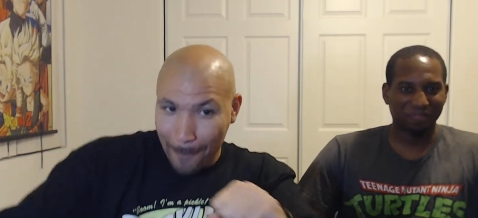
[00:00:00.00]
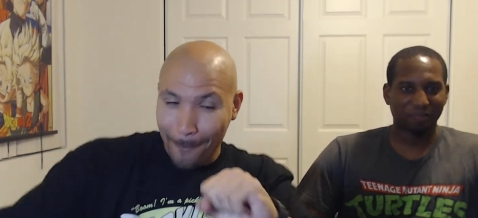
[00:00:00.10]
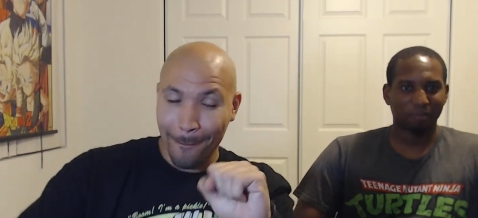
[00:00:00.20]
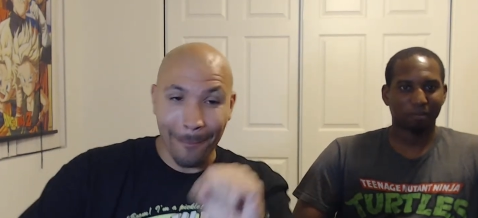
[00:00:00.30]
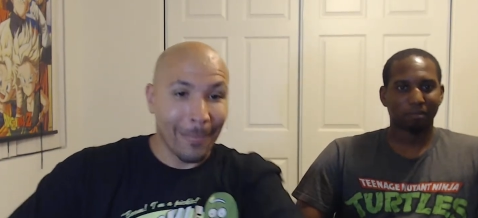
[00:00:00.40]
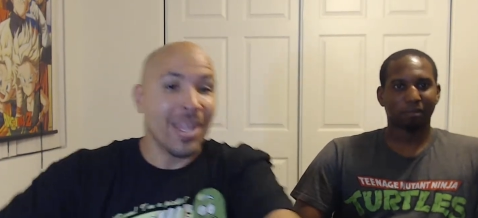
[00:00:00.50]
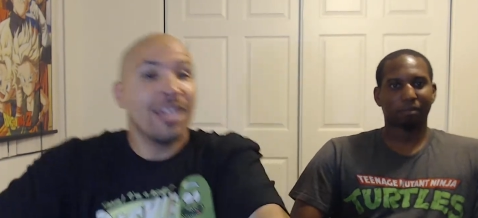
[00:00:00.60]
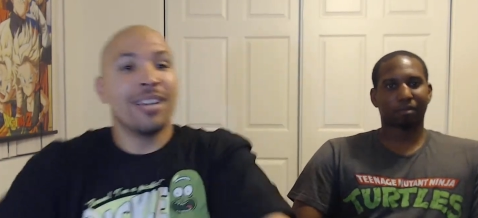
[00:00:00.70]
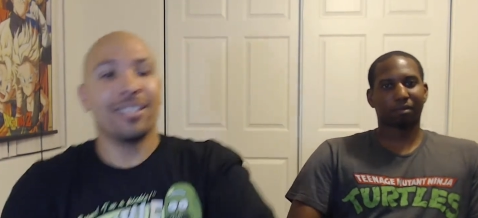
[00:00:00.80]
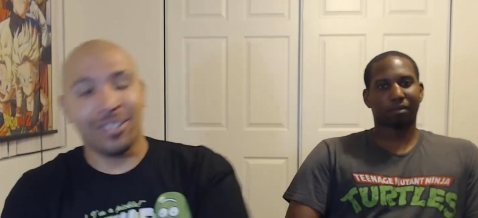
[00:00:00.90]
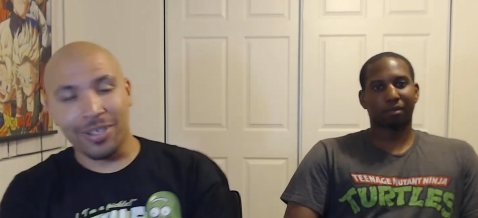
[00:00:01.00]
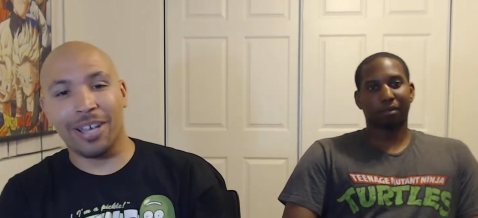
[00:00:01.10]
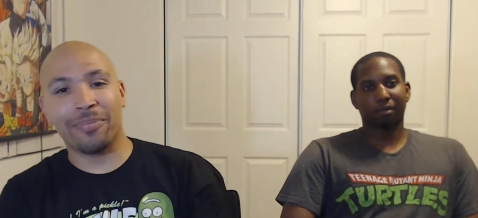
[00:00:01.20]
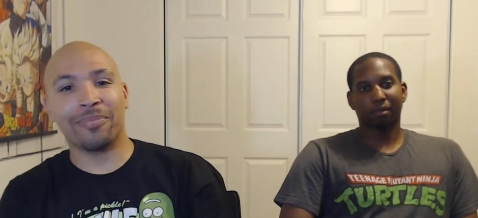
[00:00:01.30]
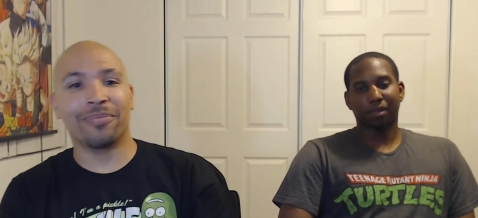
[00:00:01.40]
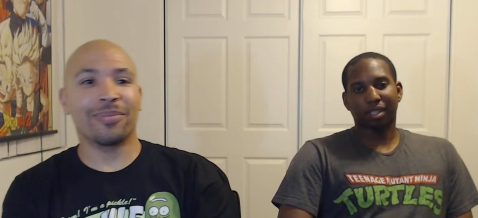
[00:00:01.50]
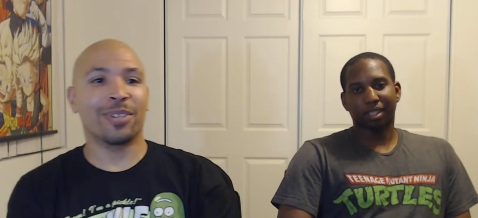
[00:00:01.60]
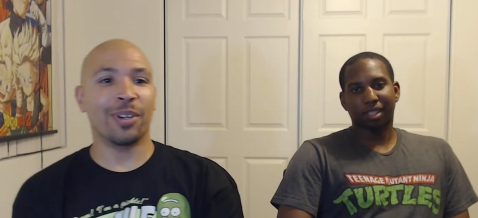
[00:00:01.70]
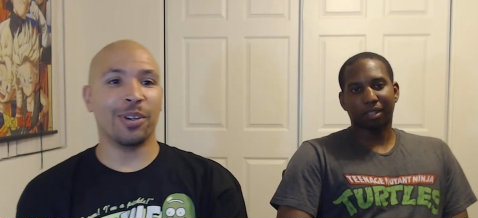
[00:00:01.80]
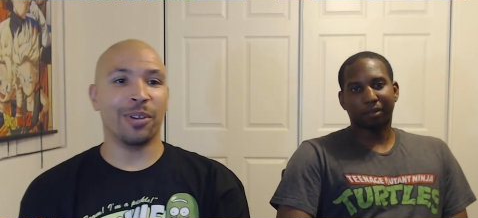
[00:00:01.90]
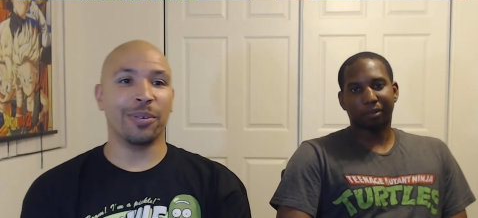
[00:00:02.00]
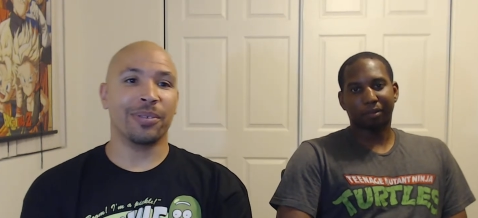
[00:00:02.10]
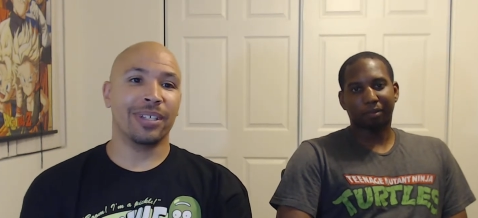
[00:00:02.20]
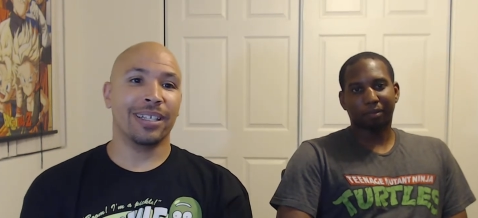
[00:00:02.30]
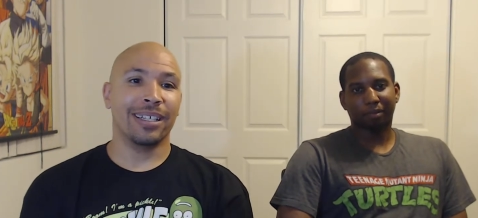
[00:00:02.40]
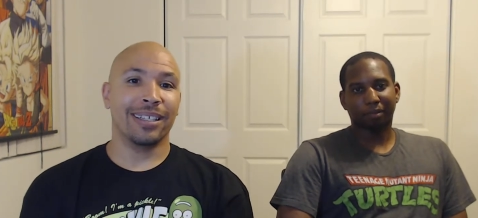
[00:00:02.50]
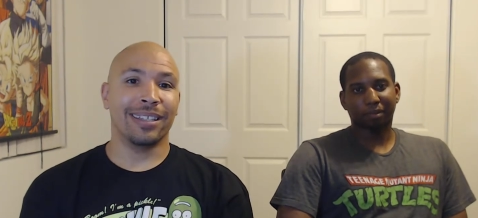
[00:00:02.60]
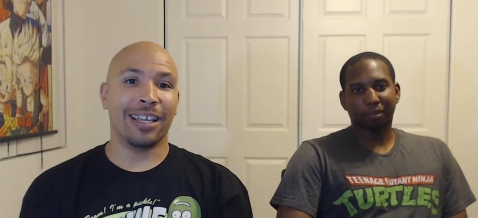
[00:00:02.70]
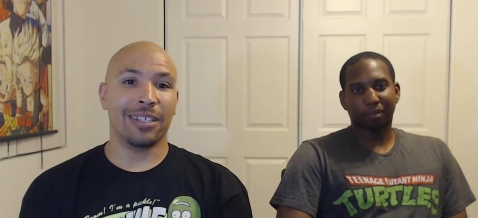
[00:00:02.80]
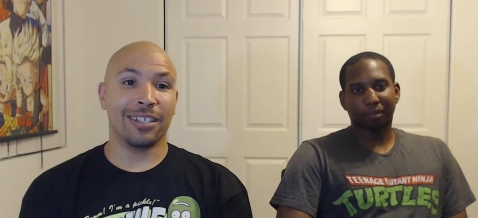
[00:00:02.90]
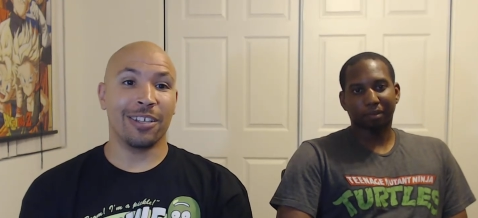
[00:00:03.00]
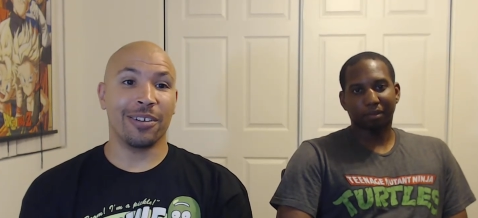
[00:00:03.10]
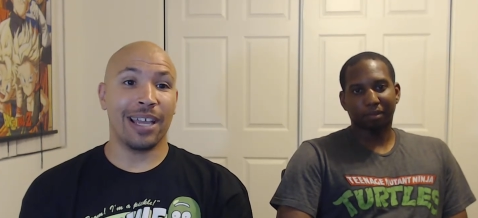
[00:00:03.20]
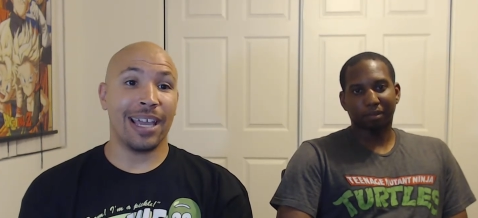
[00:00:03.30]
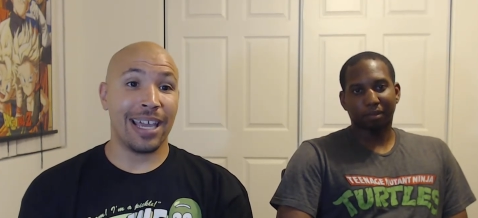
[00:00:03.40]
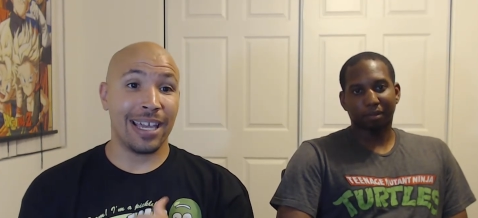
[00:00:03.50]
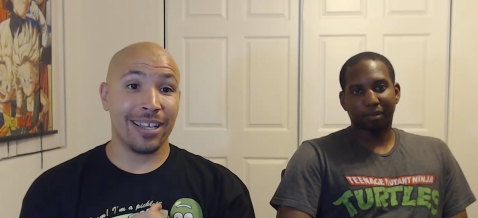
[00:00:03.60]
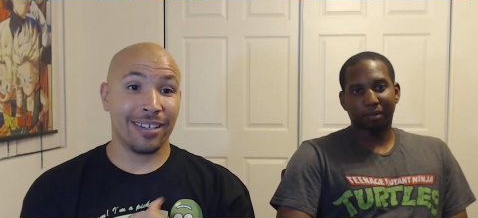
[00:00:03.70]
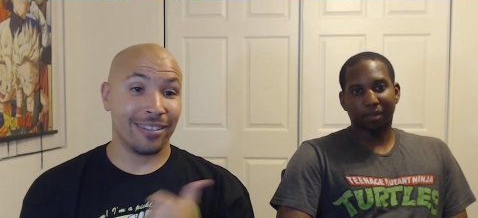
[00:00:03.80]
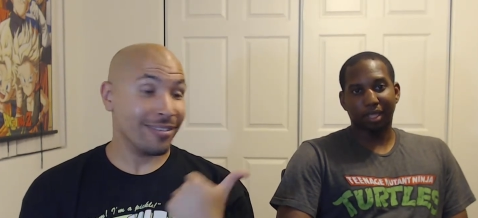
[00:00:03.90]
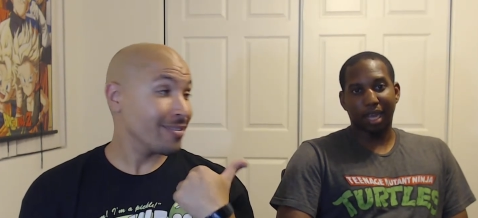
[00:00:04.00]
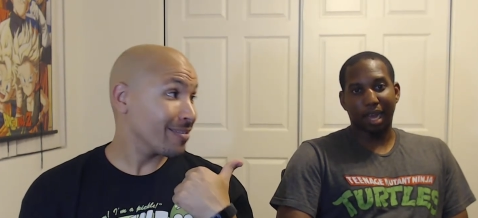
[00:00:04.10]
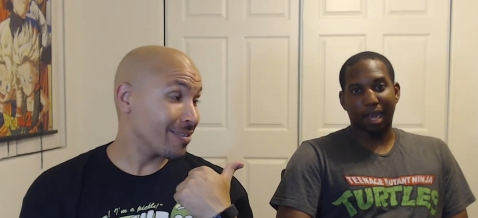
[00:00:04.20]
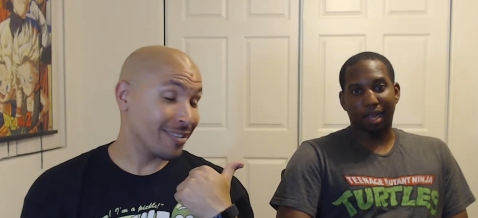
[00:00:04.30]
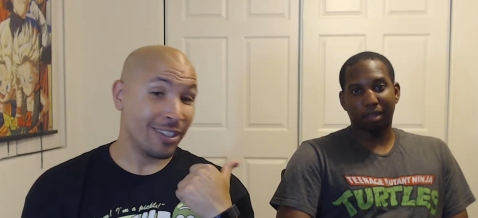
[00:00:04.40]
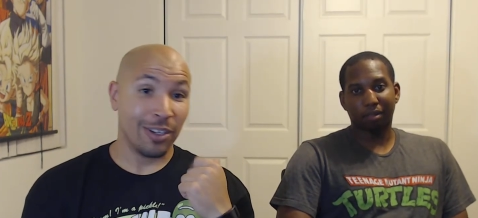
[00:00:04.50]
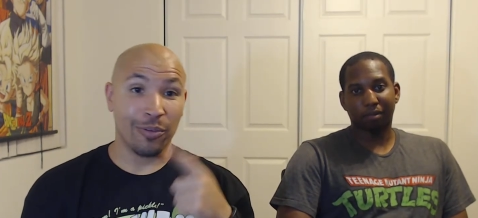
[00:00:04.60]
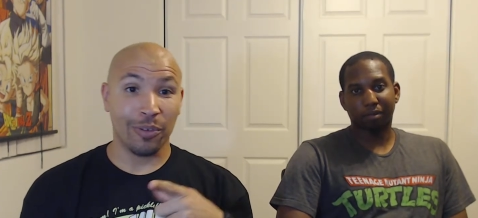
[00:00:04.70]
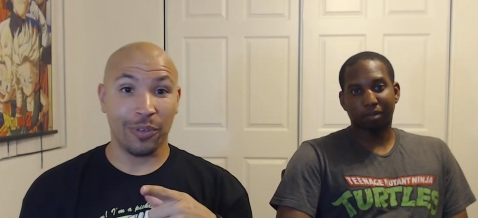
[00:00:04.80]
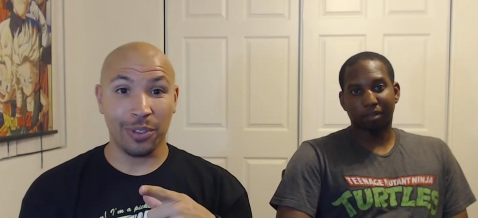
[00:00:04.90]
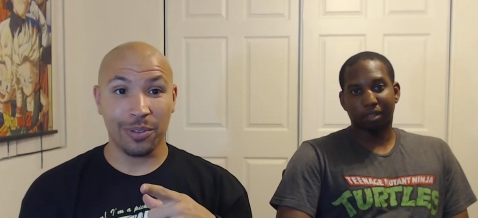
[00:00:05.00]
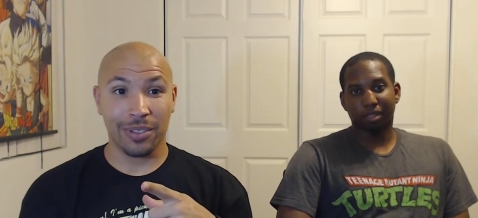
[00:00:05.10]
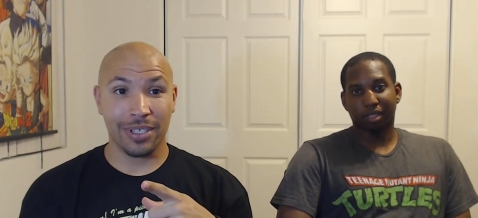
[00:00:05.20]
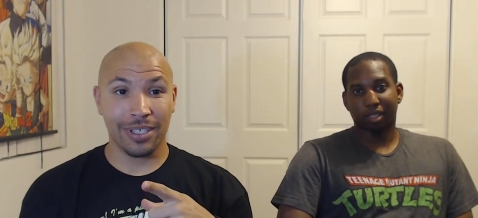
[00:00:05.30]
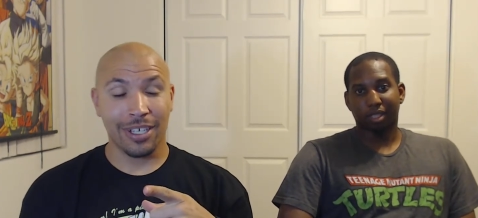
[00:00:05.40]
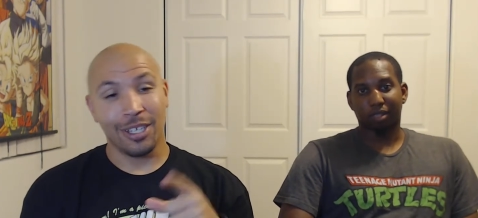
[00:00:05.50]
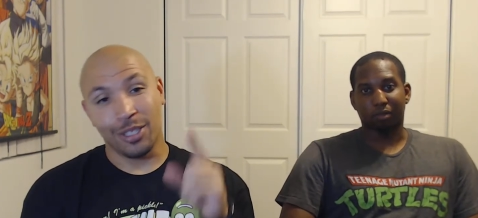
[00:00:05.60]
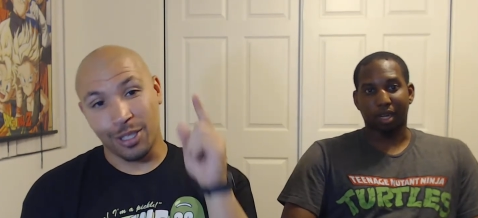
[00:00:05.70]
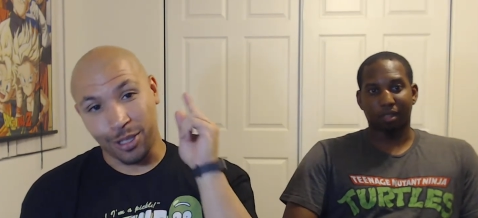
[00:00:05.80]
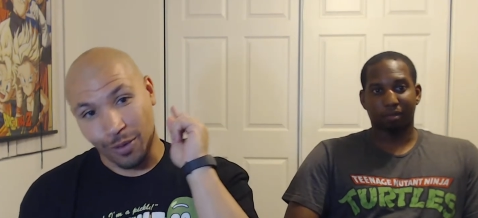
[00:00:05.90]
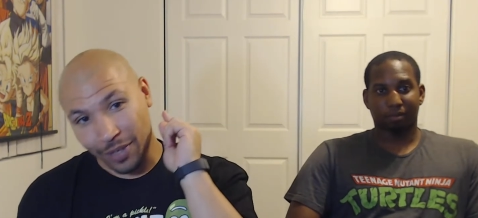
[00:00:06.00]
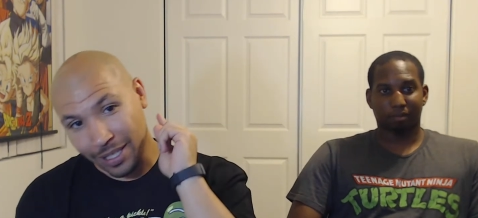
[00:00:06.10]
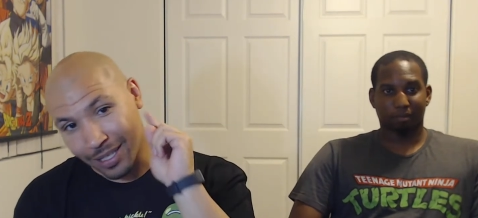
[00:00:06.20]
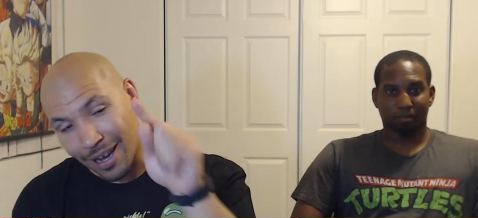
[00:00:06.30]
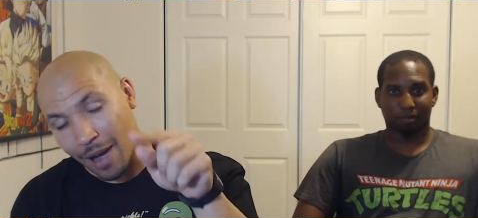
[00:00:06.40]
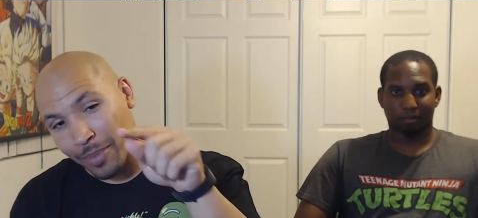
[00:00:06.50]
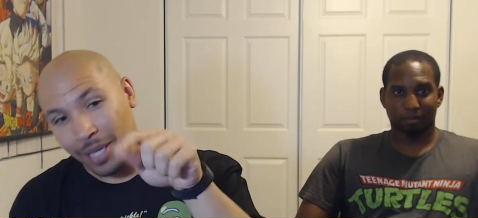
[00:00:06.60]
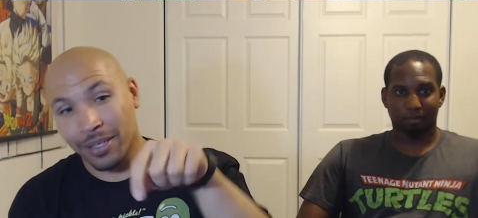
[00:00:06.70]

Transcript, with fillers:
Speaker 1: Mm. So yeah. So that was another A. I reviews. That's right. Don't forget to comment